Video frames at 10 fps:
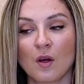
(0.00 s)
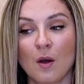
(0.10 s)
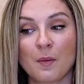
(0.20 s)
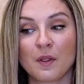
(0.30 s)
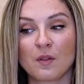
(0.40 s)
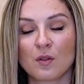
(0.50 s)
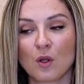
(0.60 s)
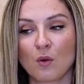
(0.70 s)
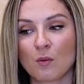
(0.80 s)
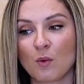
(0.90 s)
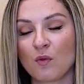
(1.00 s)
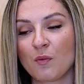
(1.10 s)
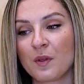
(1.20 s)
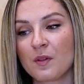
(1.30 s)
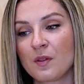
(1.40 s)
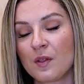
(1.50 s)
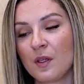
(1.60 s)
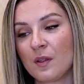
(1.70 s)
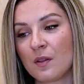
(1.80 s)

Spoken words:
a bit slower movements in